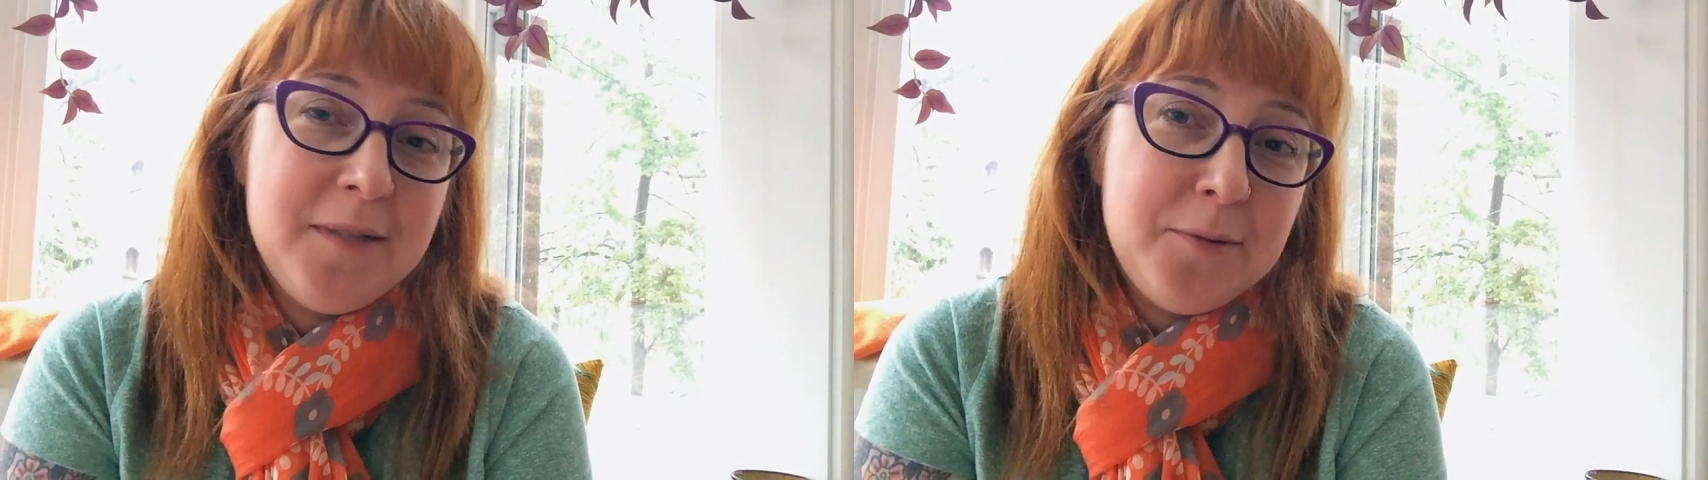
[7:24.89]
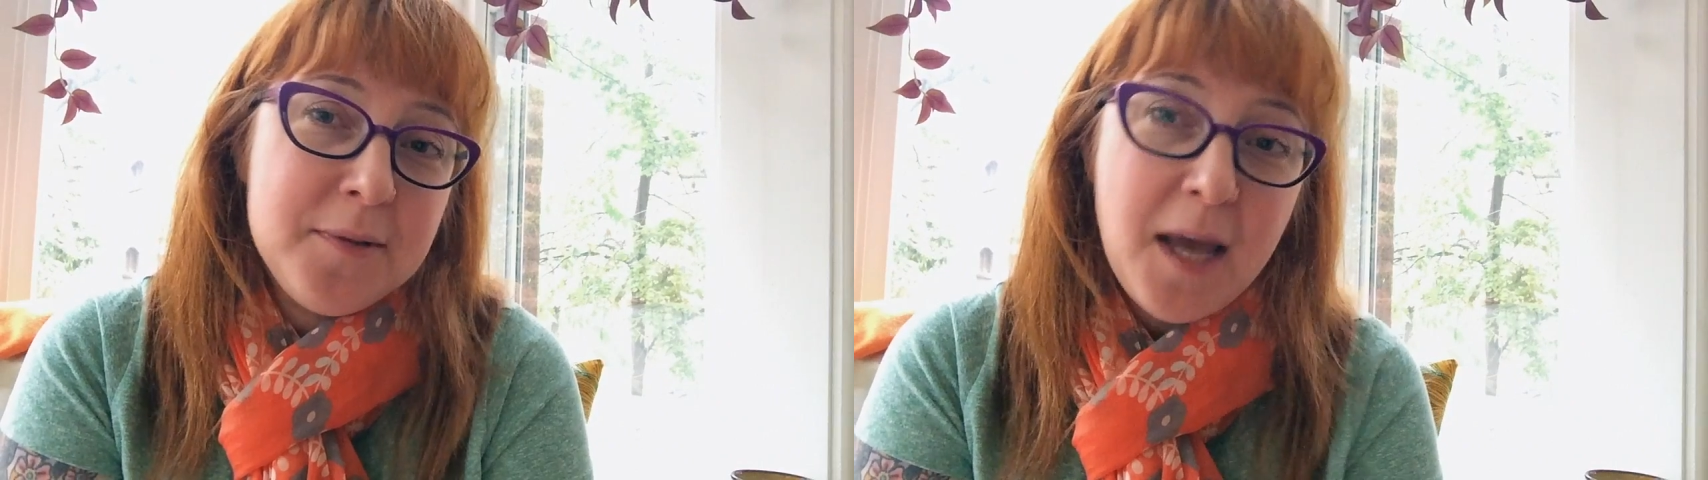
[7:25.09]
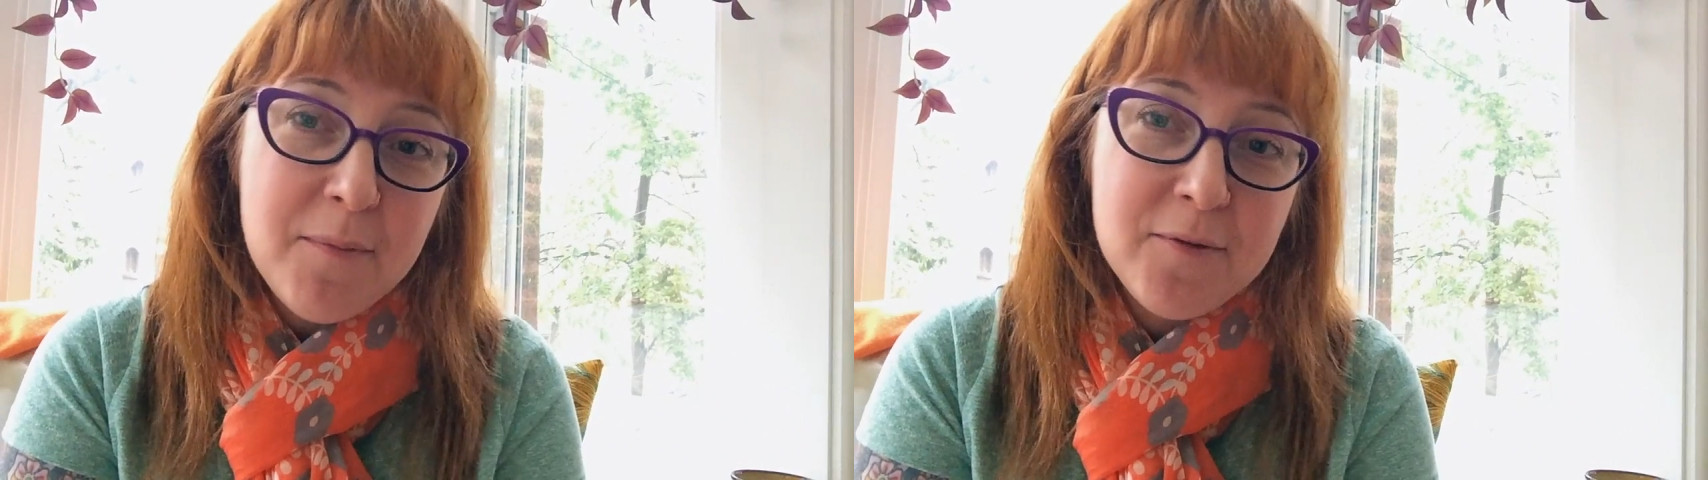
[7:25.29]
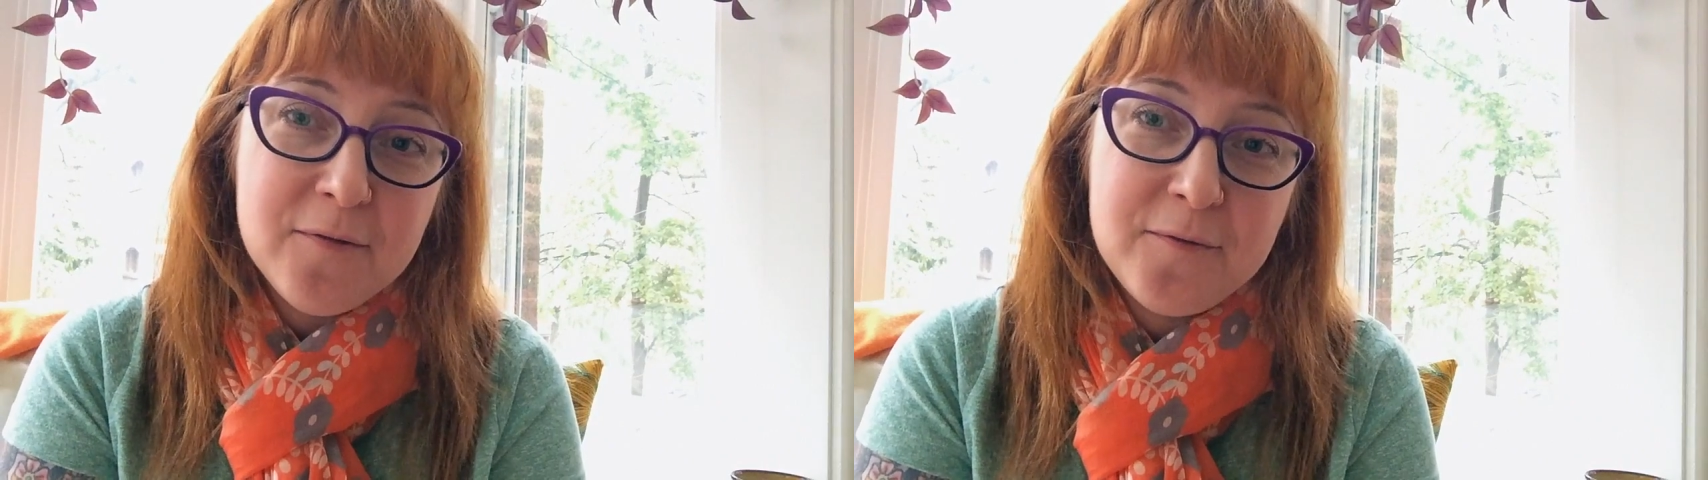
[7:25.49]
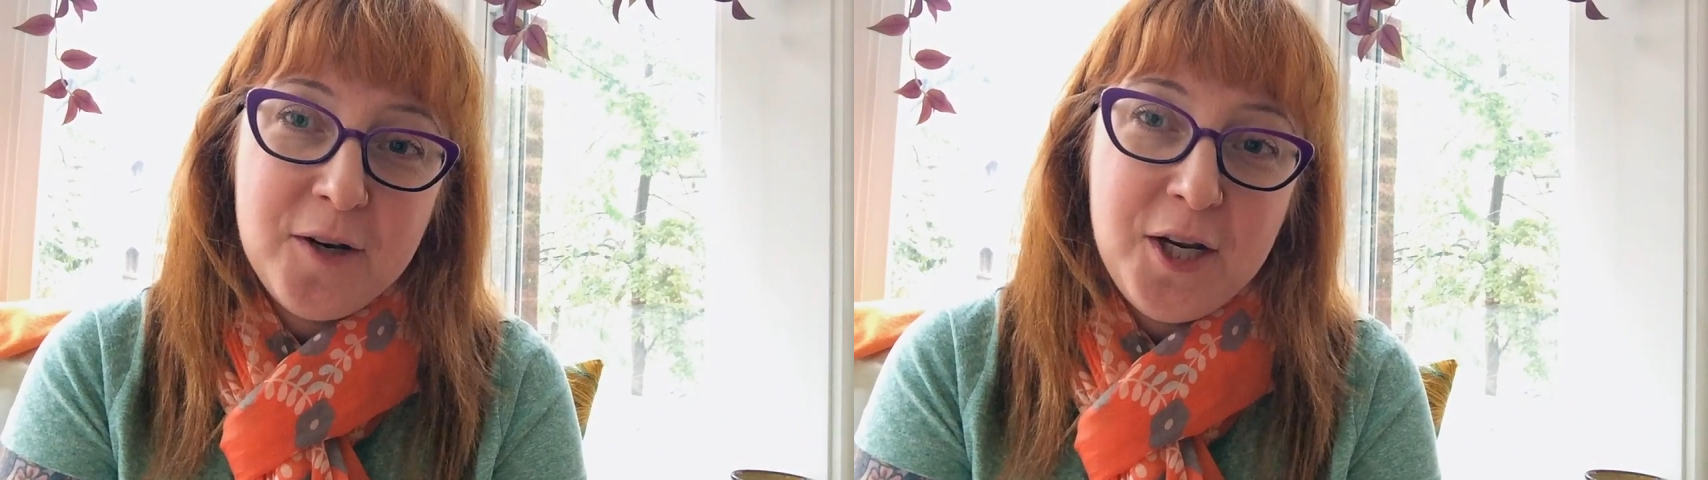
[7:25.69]
this was helpful
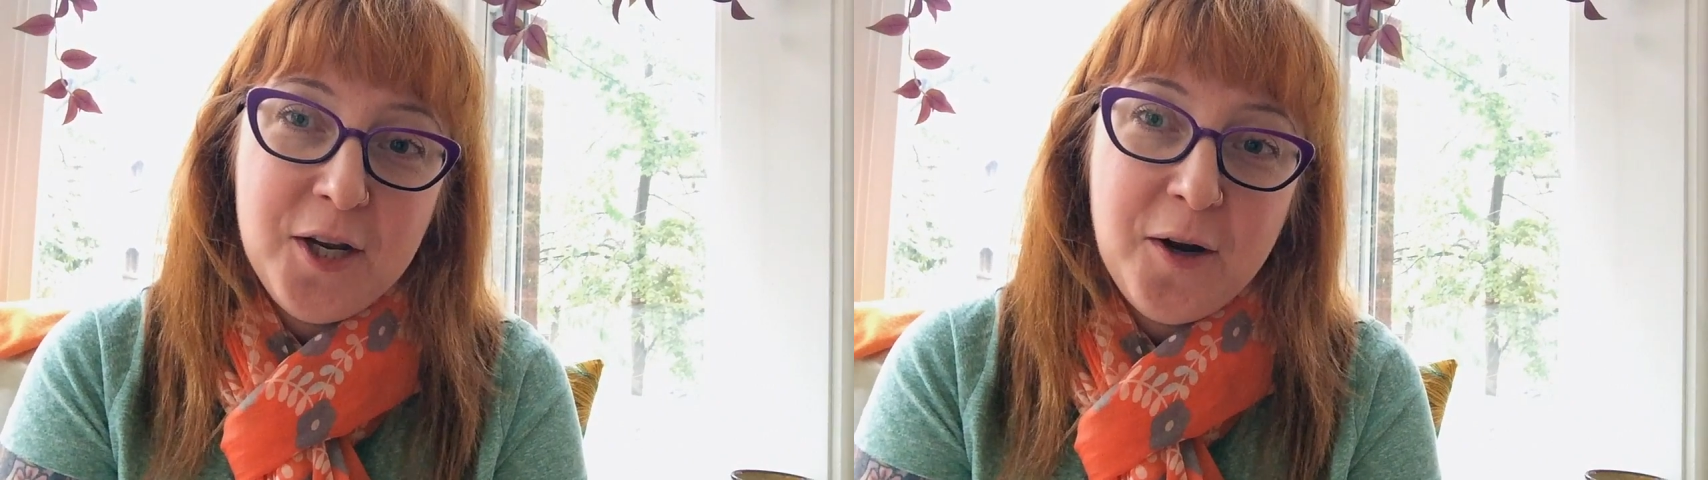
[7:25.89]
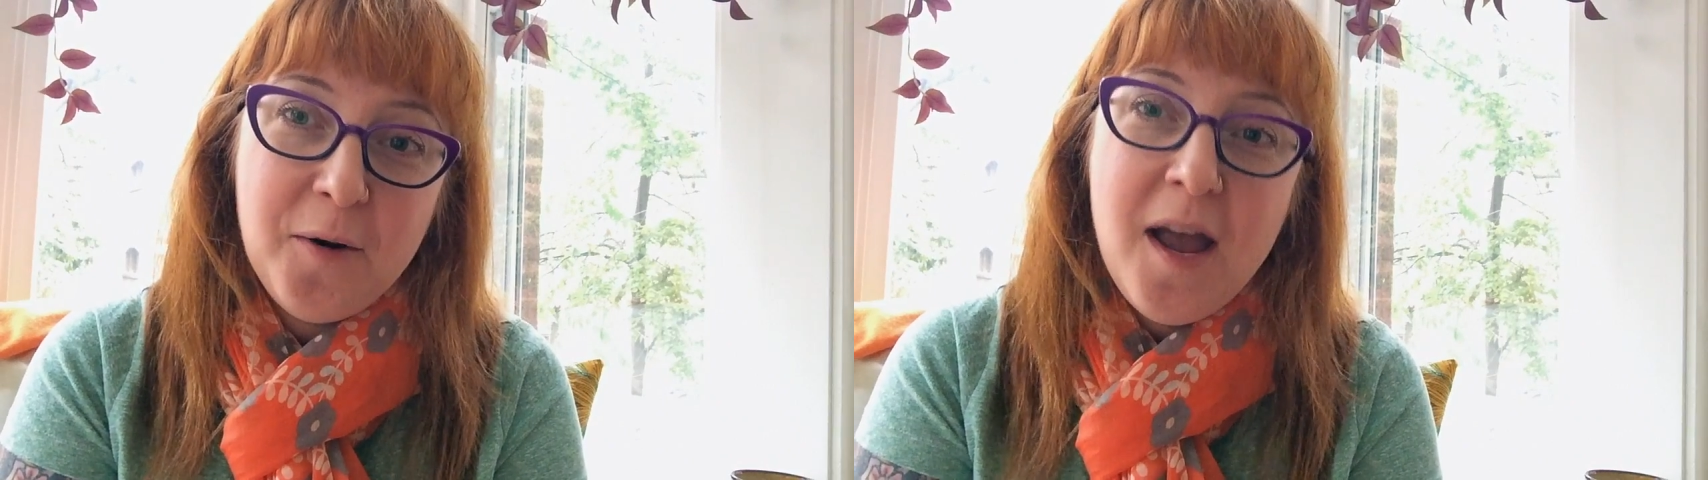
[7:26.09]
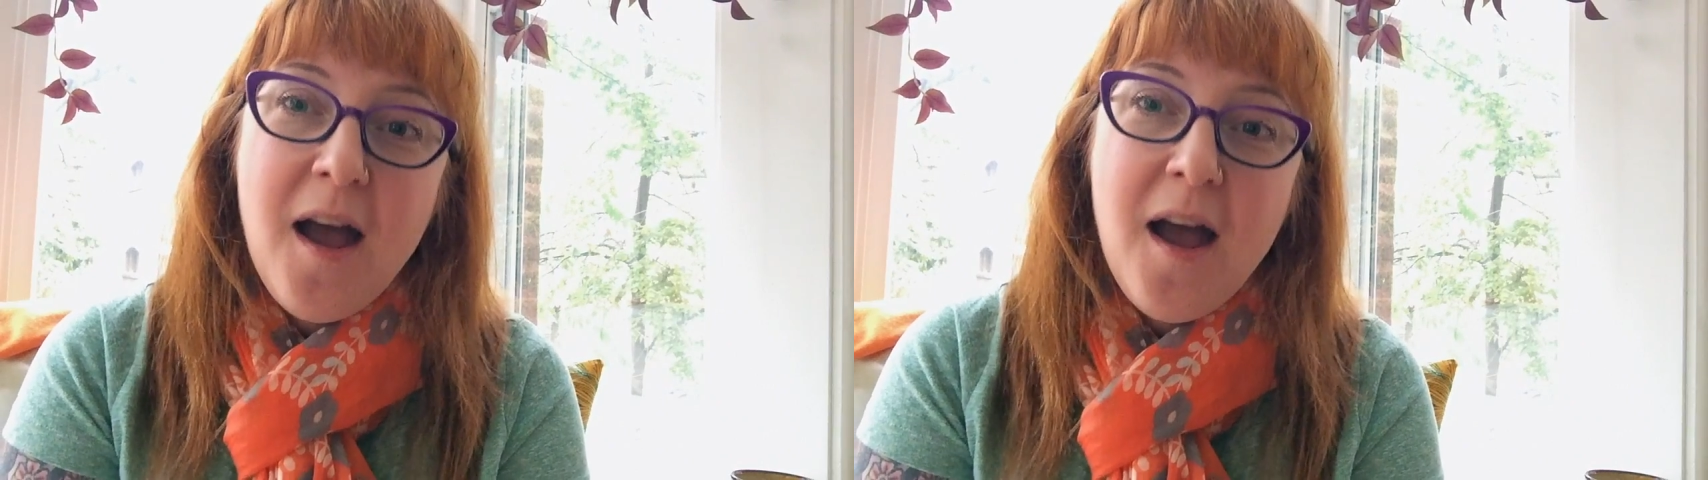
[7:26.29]
for you.